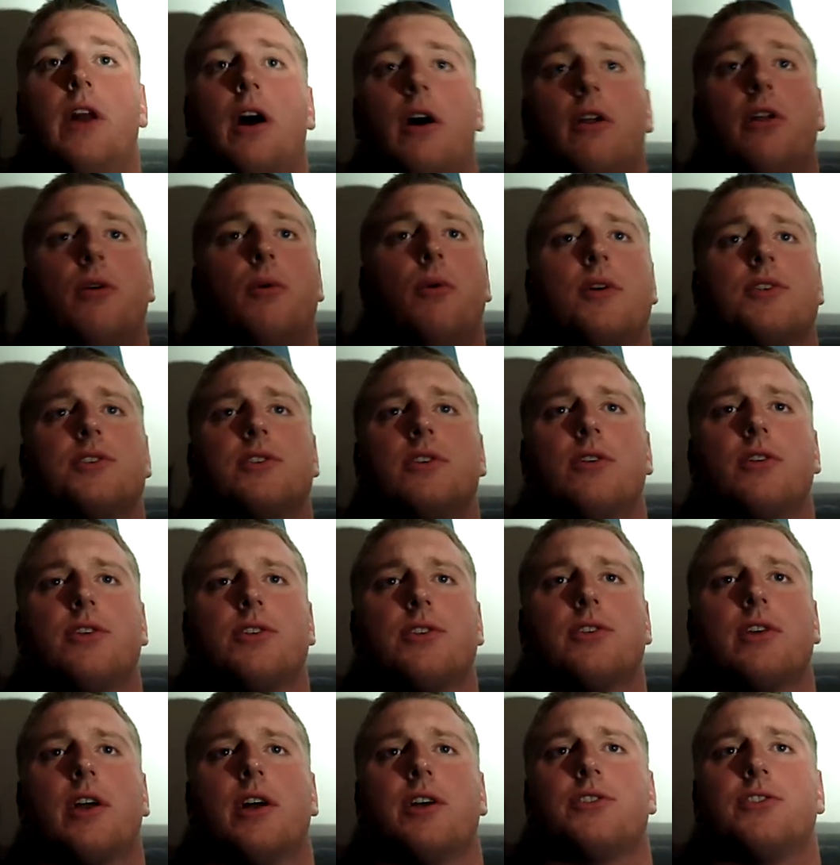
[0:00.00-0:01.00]
No, there was no
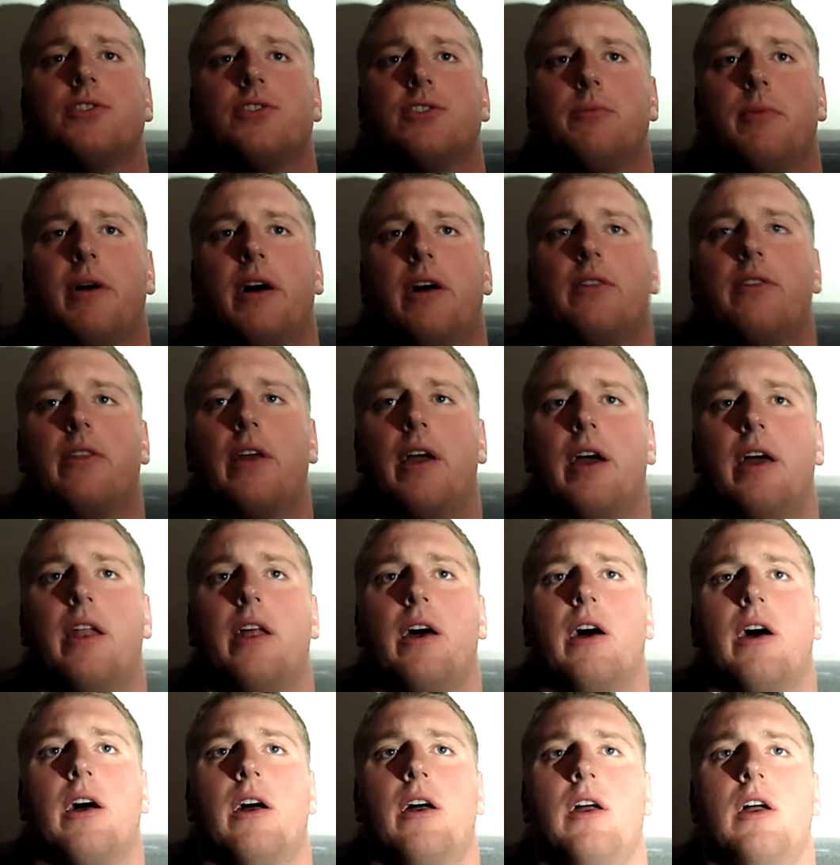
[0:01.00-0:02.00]
discussions about that.
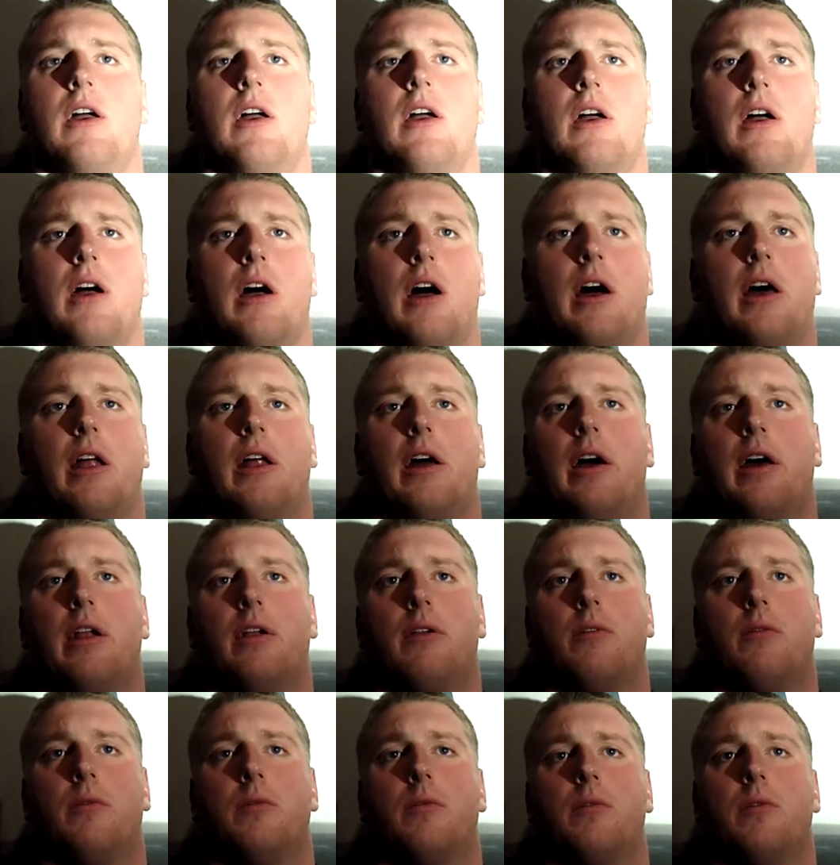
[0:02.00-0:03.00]
Uh, I, I,
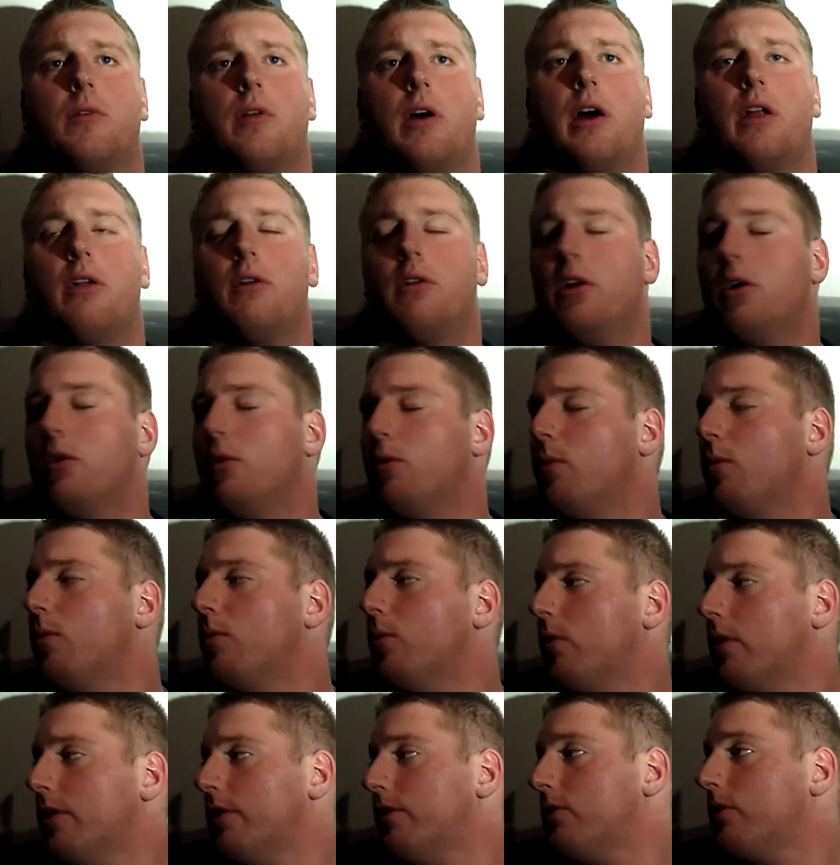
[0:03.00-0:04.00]
don't I don't know
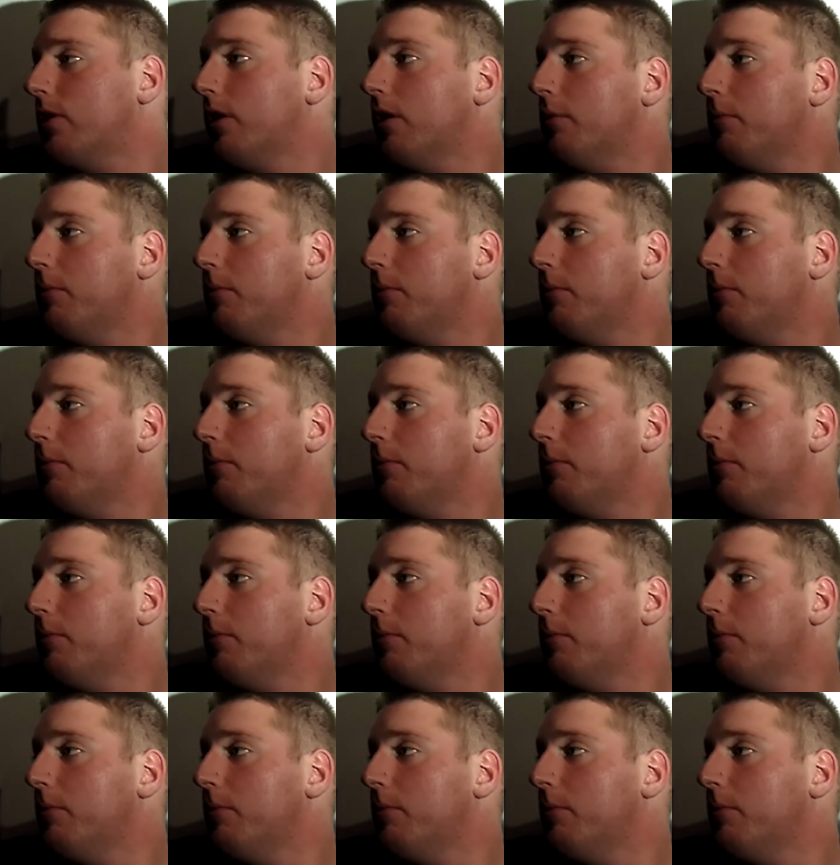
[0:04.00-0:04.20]
what's